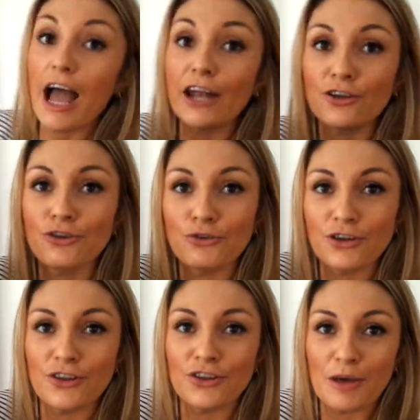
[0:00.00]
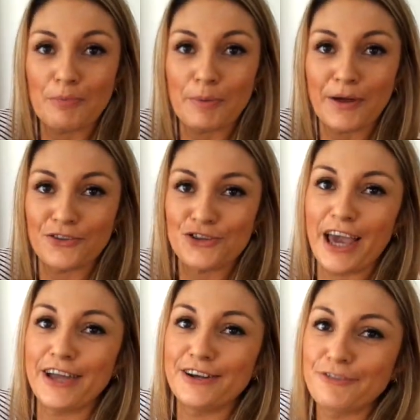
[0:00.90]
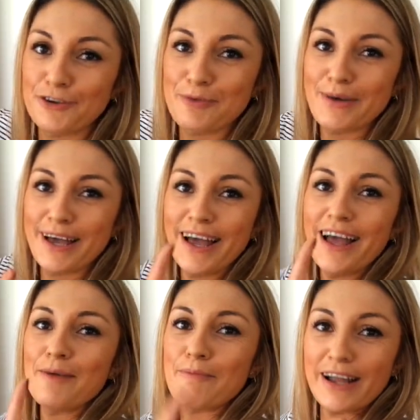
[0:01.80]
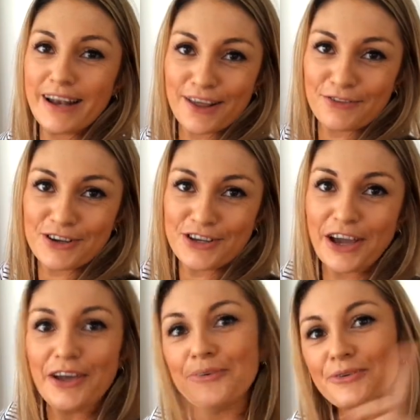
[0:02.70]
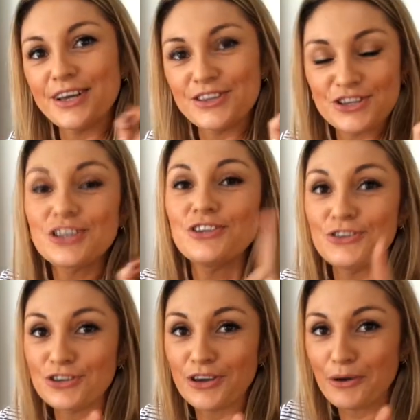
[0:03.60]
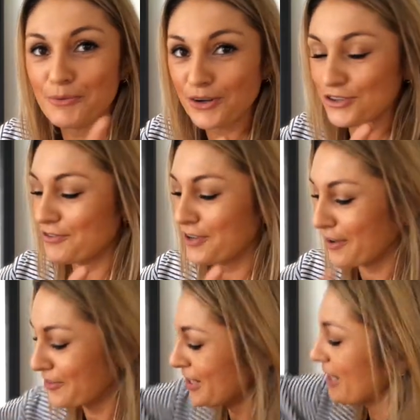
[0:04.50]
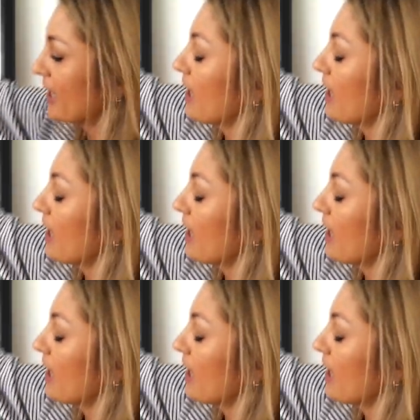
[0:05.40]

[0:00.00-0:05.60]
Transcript: I told her the tip about the chain from my last video, which you should go and watch if you haven't.